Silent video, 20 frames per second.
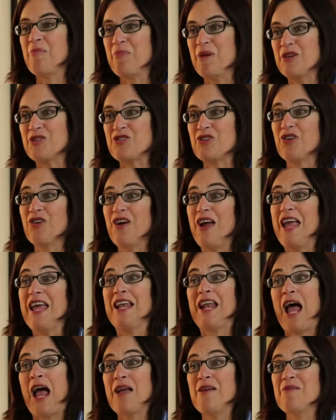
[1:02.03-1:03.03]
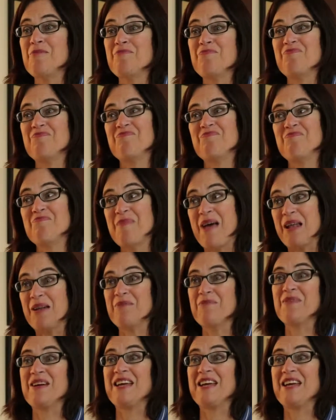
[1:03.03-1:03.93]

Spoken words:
pitcher, and I met him